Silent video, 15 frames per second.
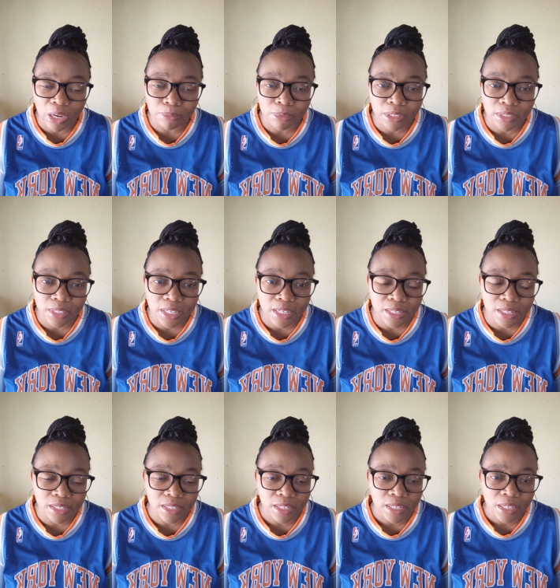rapture
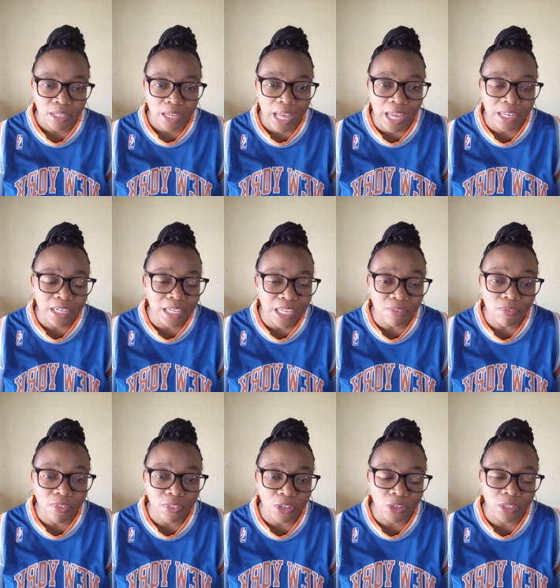this. And
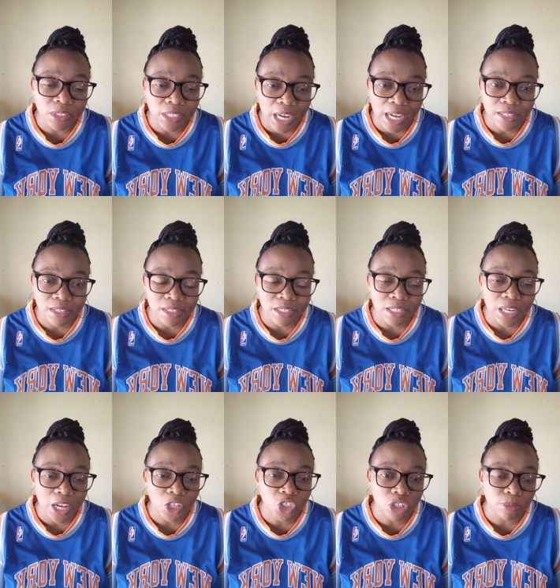even the audacity
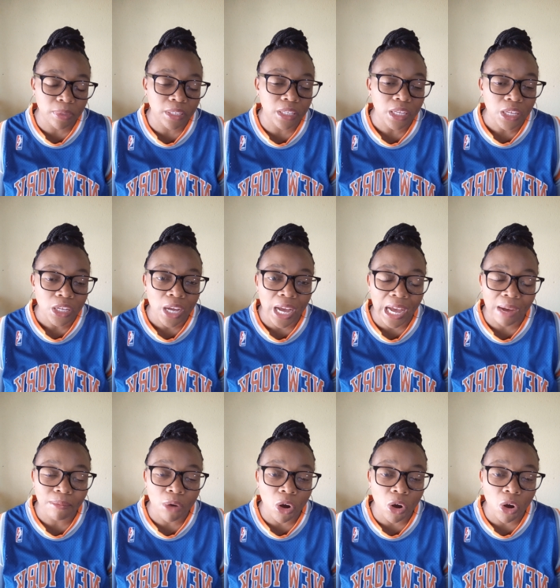now to be um,